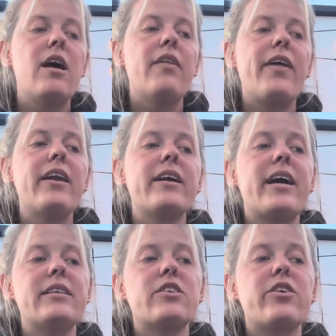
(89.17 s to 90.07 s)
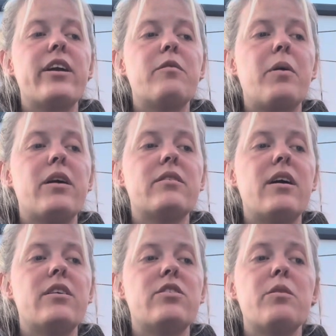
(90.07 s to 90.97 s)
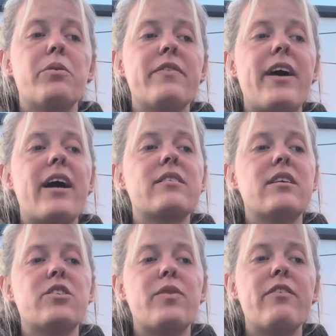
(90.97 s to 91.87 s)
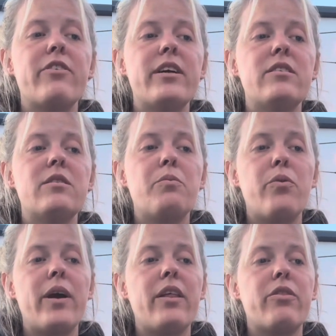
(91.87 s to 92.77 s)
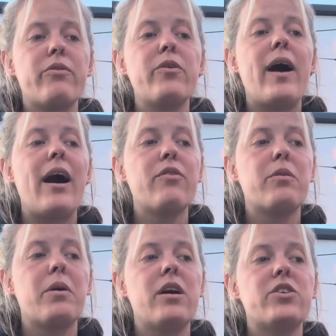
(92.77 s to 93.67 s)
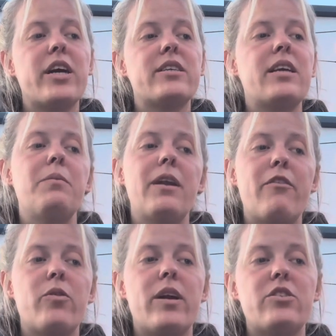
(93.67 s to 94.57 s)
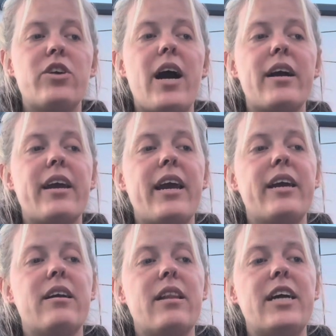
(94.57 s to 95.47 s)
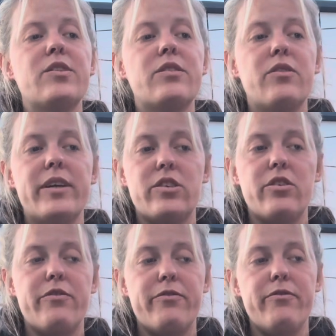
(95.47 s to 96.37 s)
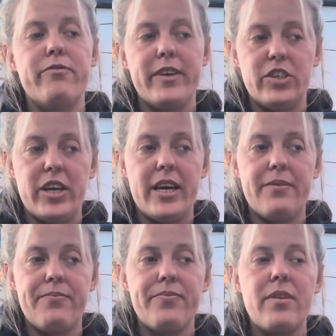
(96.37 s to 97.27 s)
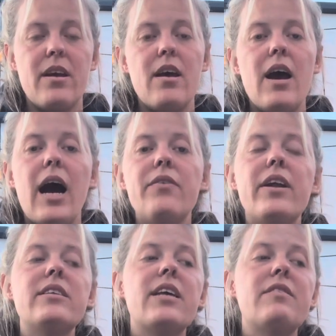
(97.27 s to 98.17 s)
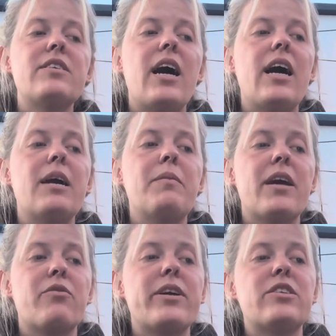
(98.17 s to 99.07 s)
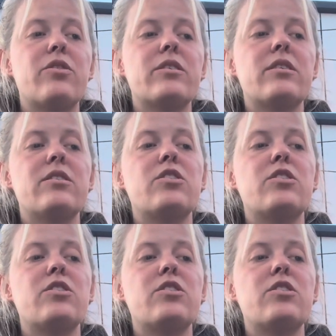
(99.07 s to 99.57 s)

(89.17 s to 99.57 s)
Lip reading: Then it guides the creative process. So the brief acts as a reference point throughout the project, keeping everyone on track and aligned with the original vision. And then it saves time and resources.